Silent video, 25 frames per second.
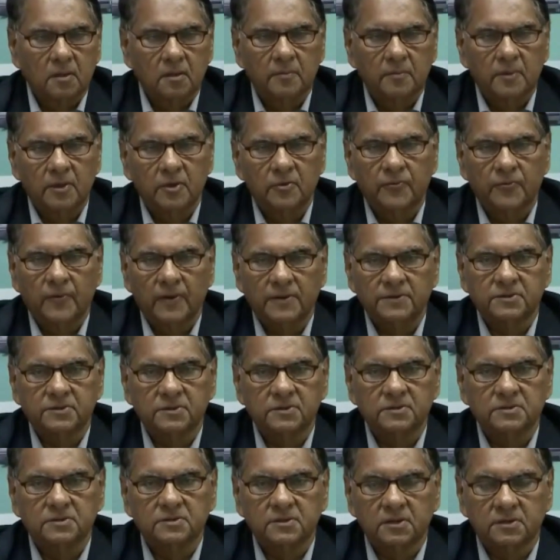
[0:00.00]

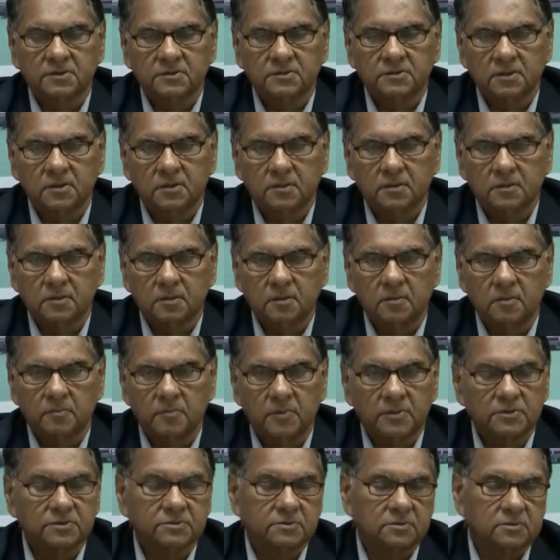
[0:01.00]
Manufacturing sector
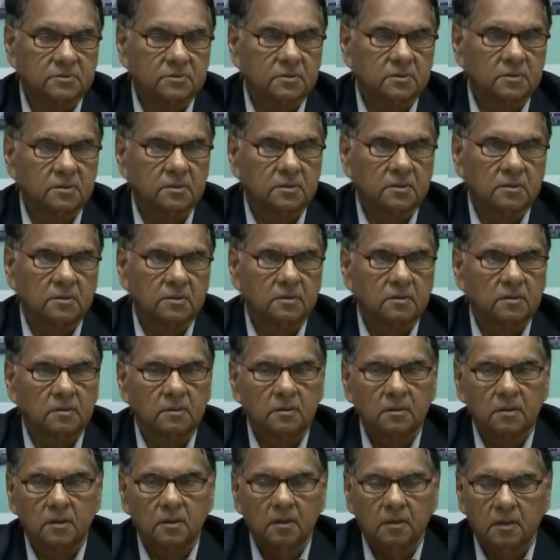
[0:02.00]
must
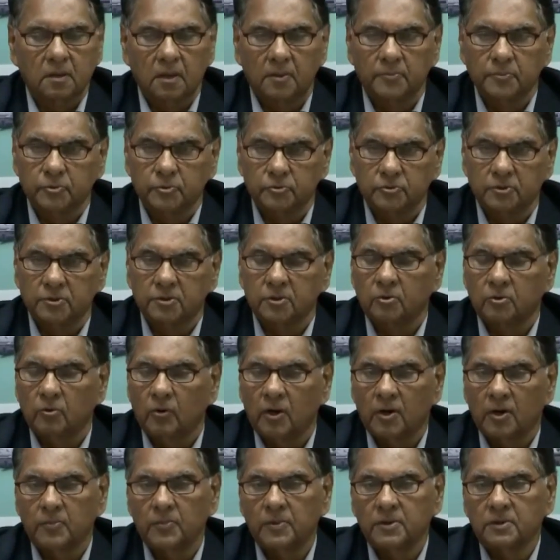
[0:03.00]
come to the
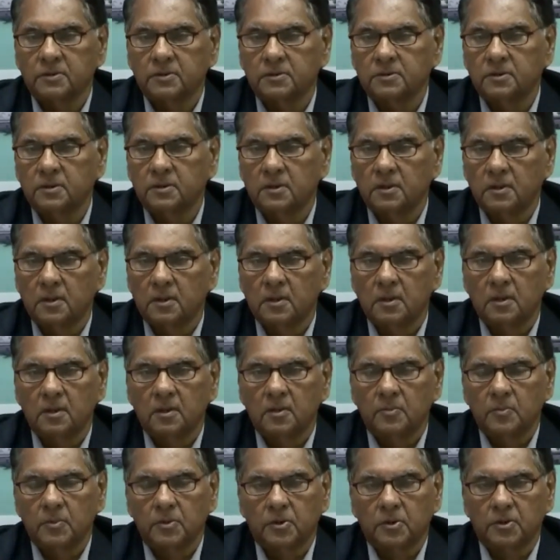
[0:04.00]
requirement,
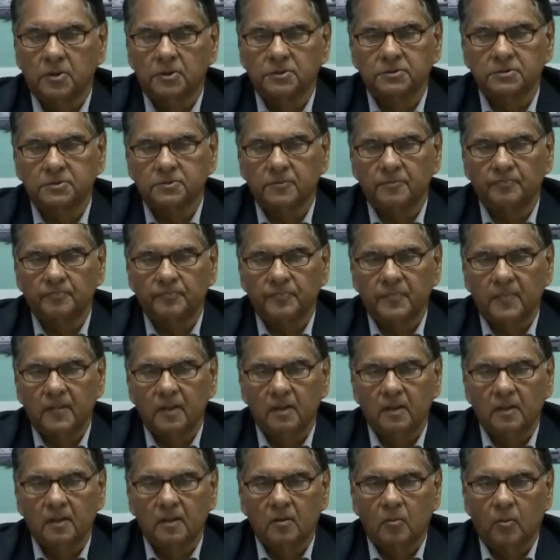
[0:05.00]
because
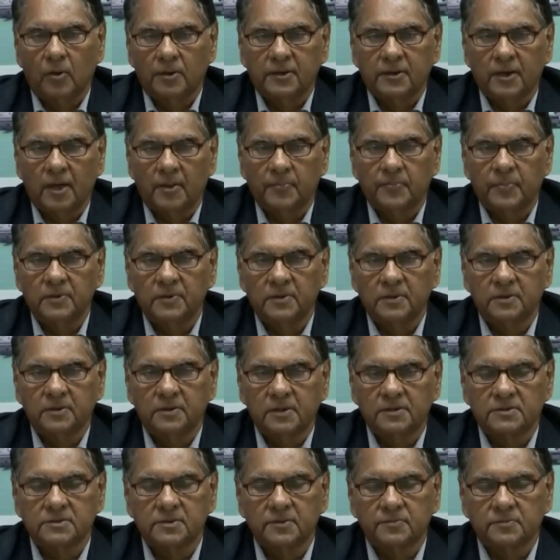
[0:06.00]
what happened in
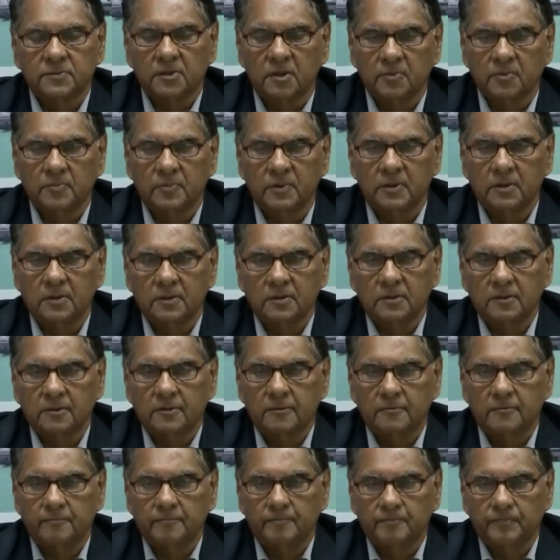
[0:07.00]
case of thermal,
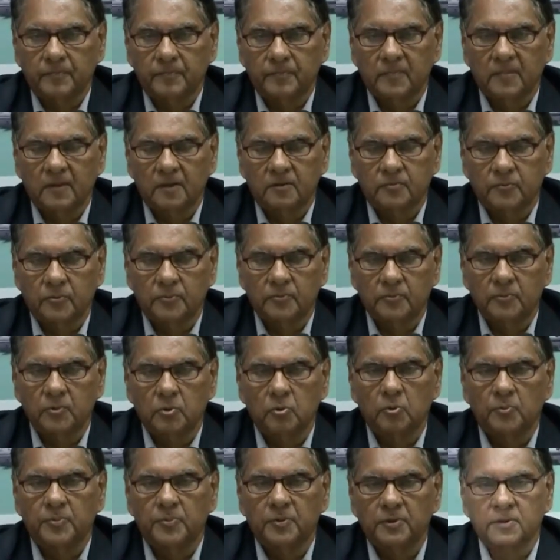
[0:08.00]
that when we
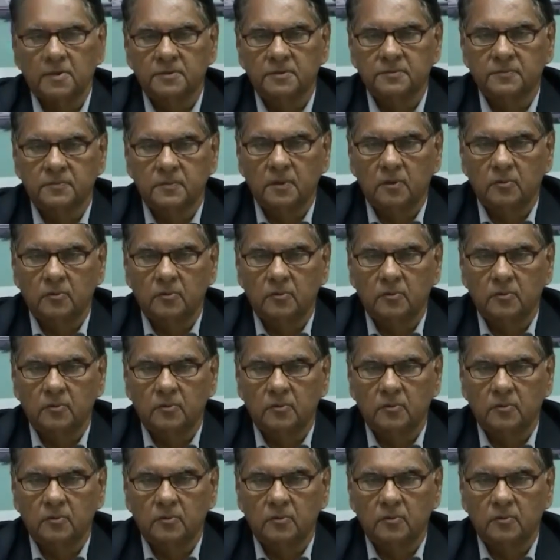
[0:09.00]
opened up